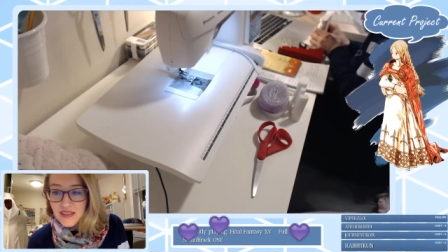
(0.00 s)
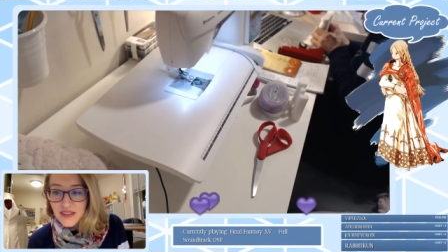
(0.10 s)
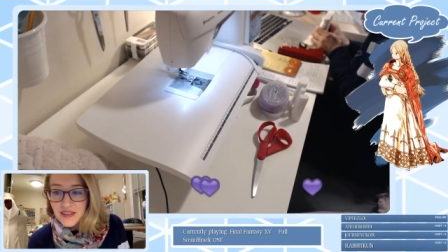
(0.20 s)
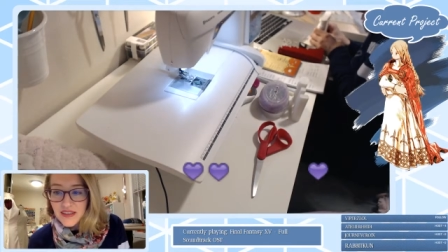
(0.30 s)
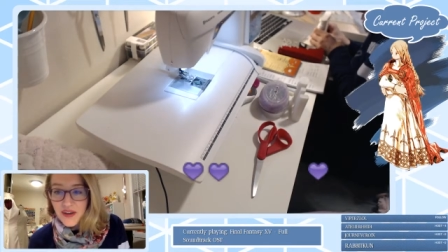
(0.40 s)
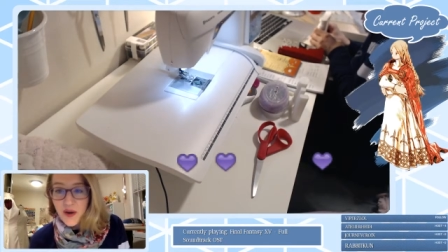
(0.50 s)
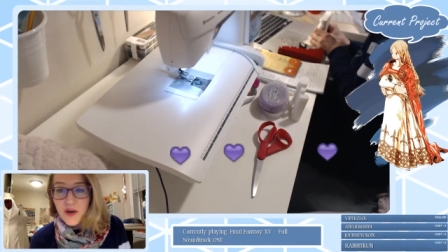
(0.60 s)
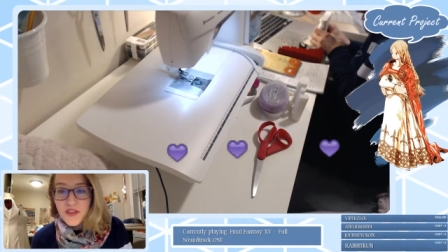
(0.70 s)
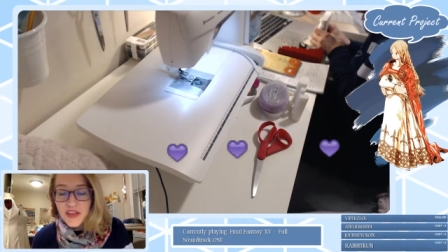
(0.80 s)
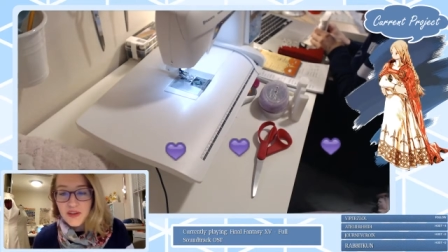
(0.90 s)
yeah. Oh,
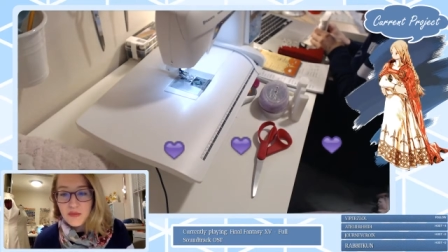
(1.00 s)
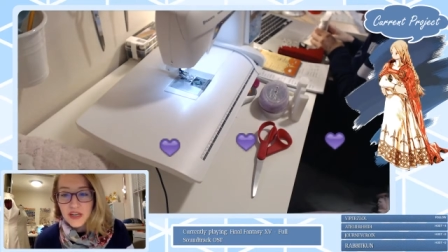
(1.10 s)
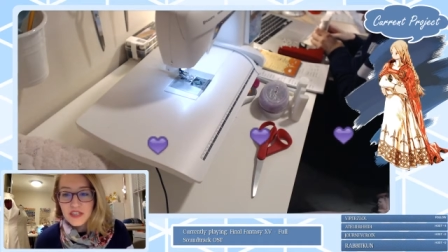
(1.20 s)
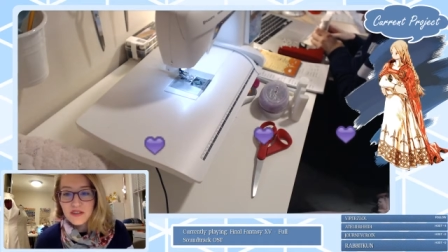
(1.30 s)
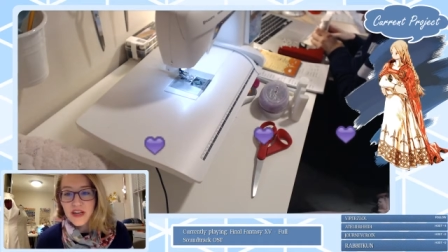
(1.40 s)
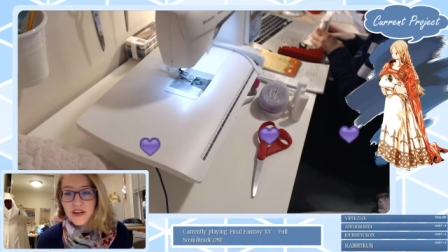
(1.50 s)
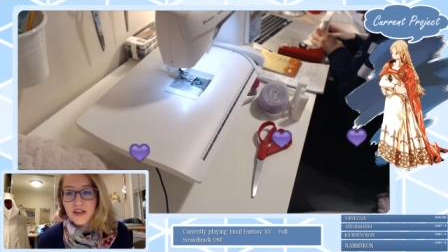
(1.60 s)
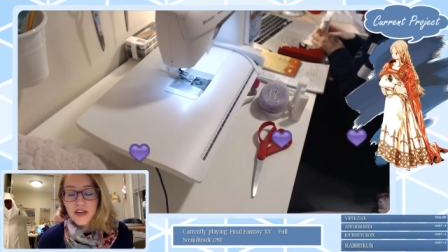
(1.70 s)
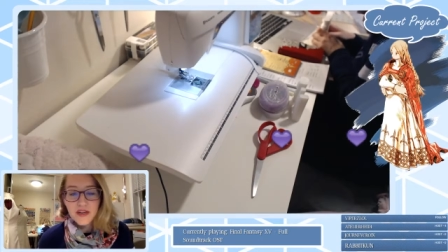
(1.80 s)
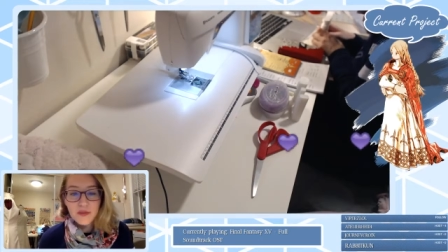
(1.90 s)
thank you. I'm glad you like
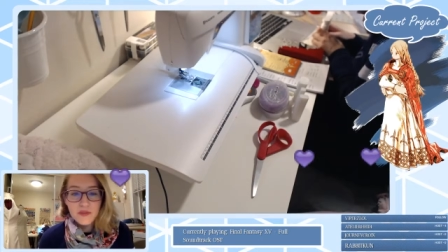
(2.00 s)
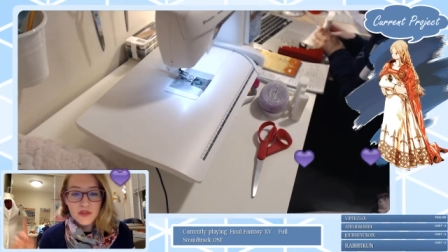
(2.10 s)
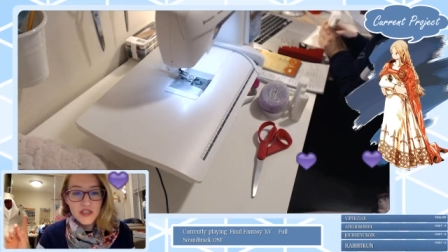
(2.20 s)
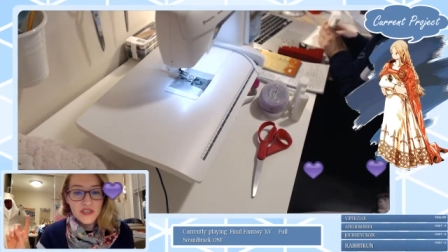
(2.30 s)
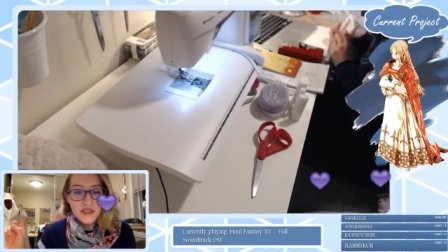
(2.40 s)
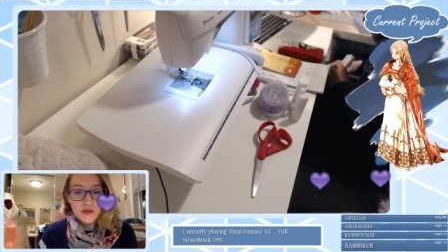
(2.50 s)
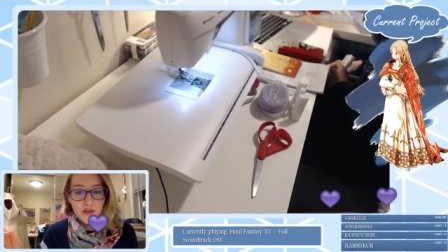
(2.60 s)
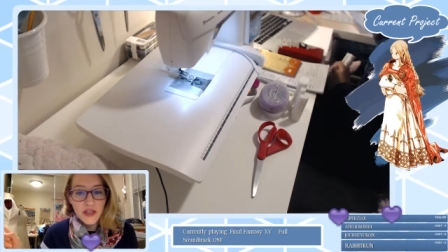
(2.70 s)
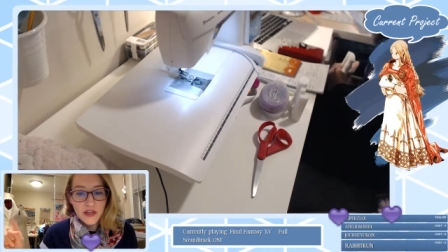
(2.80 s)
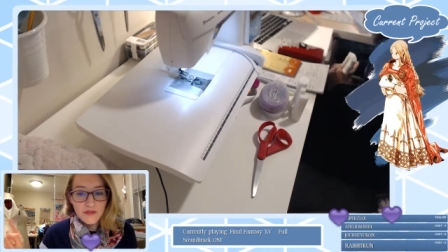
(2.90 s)
her. Um, this is
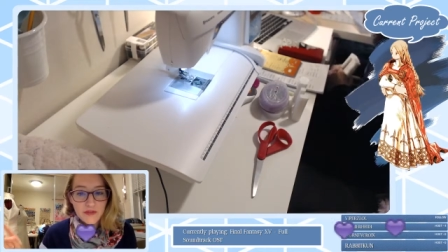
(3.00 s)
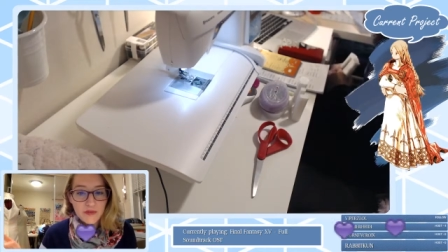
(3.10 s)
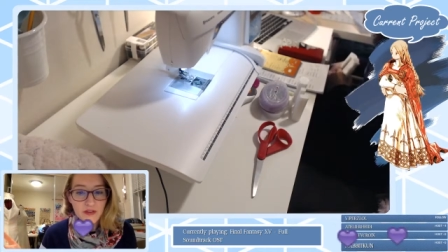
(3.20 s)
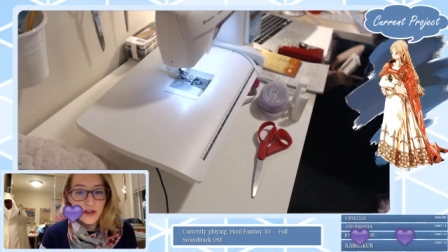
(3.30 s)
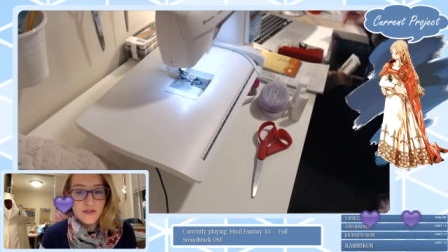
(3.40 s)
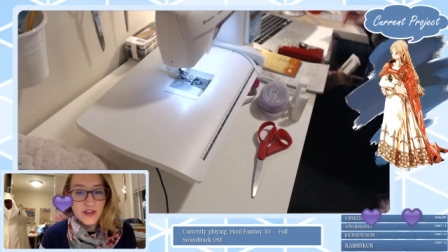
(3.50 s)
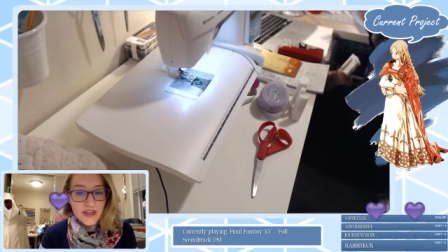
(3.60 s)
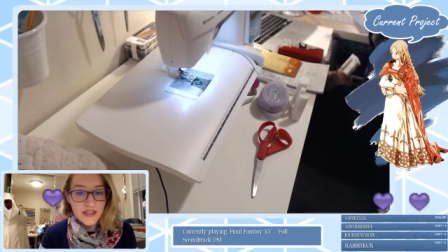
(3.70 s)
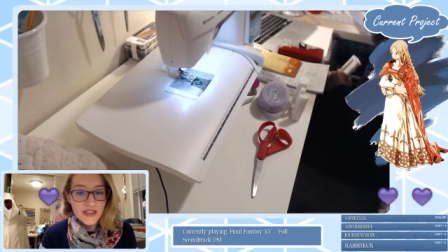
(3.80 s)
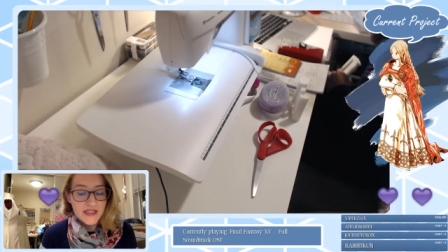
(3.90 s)
Ovelia from Final
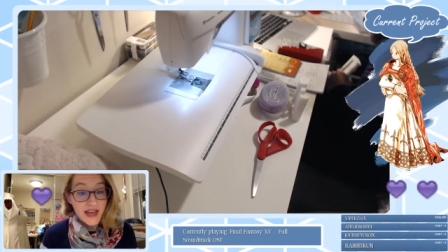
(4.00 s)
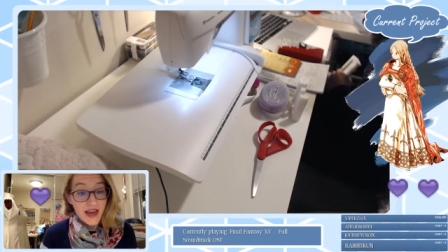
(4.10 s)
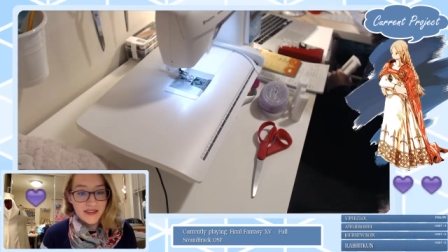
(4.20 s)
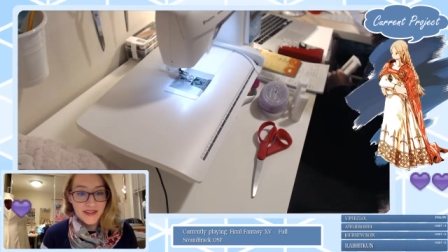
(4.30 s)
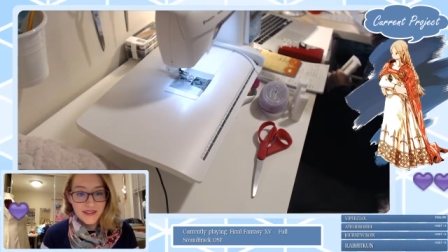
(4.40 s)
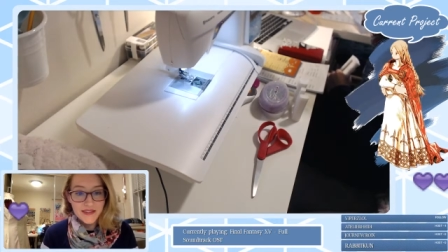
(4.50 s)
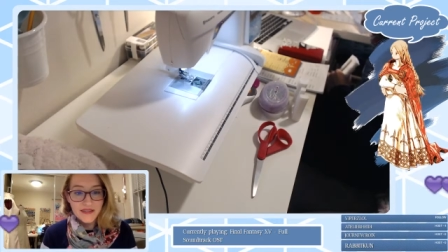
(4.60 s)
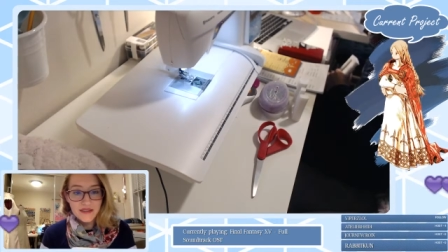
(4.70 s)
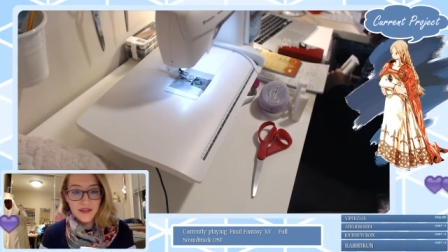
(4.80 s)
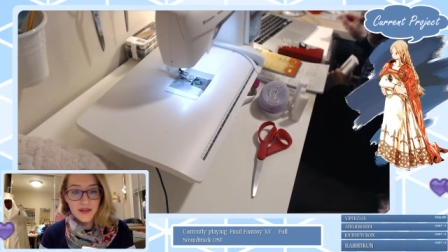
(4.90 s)
Fantasy Tactics.
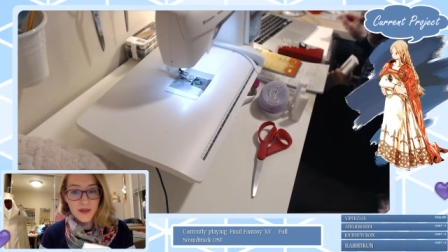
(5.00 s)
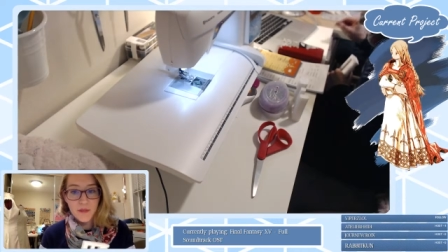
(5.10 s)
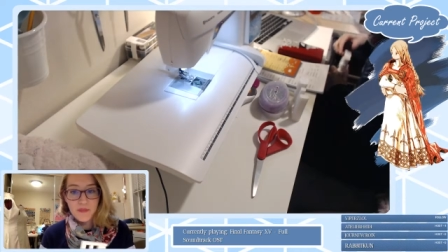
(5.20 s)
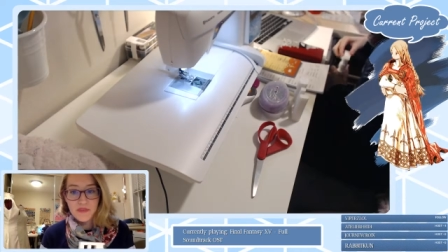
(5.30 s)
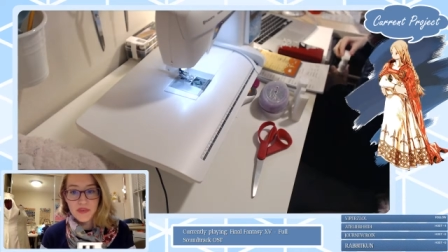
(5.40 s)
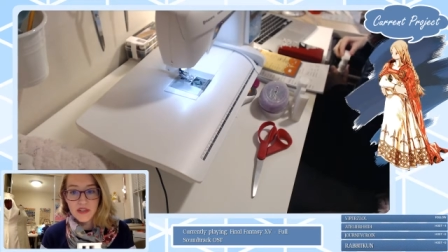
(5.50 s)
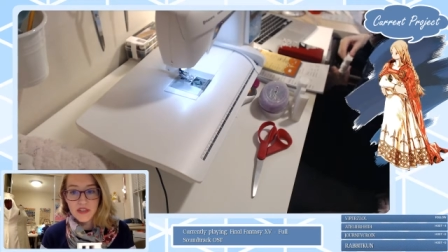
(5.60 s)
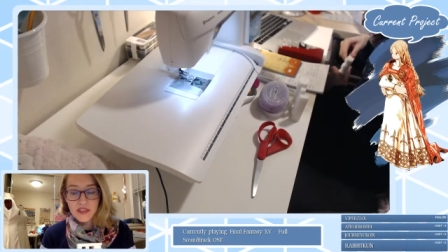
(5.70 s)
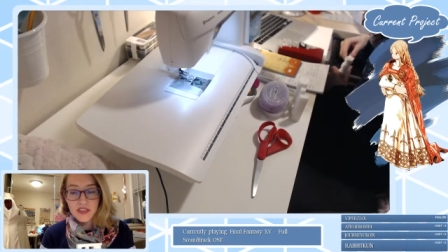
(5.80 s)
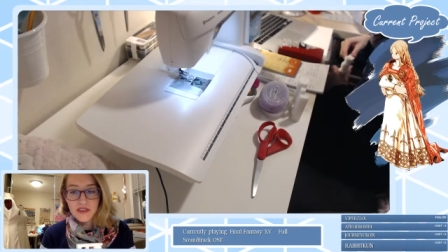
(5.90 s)
Um,
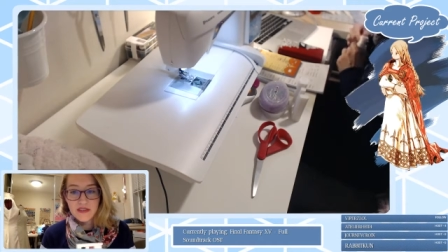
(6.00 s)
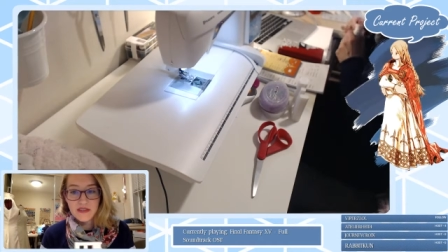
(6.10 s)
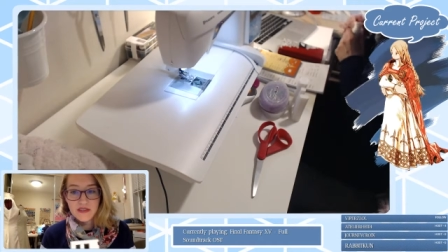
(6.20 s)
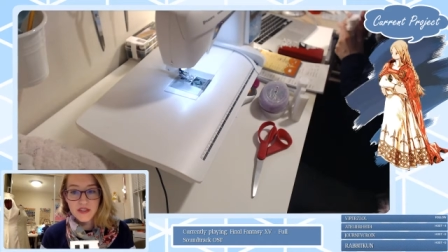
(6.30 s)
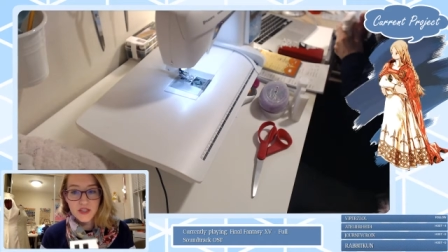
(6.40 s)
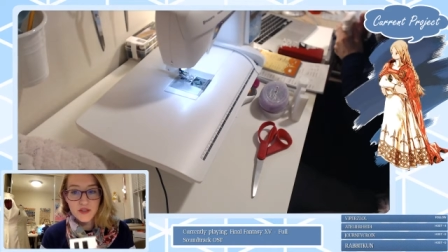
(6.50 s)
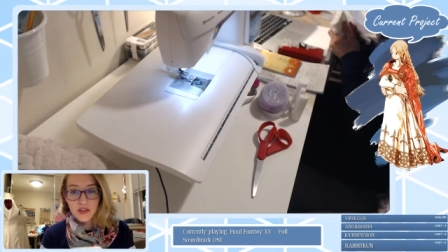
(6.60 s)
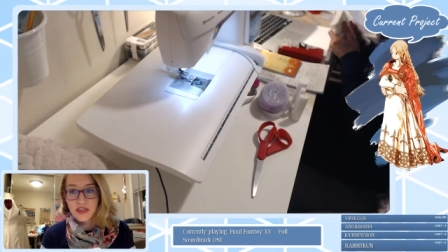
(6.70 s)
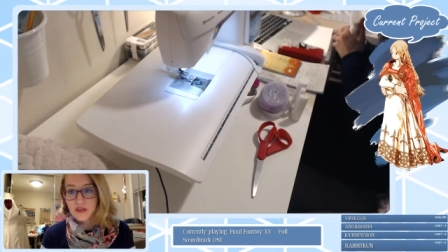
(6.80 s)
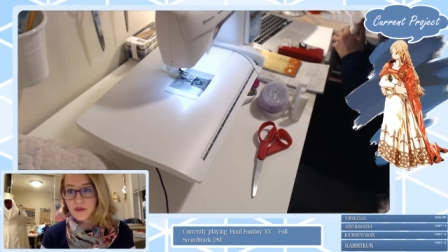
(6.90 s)
she's she's really
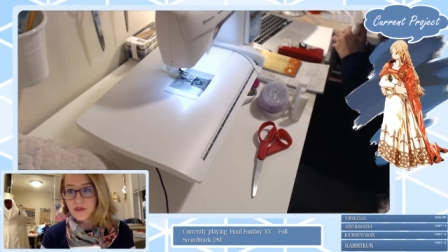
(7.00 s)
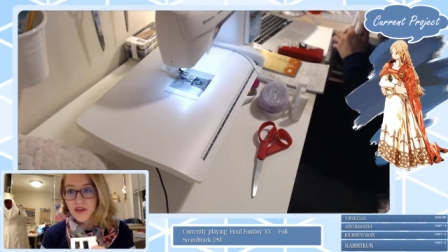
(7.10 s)
cute.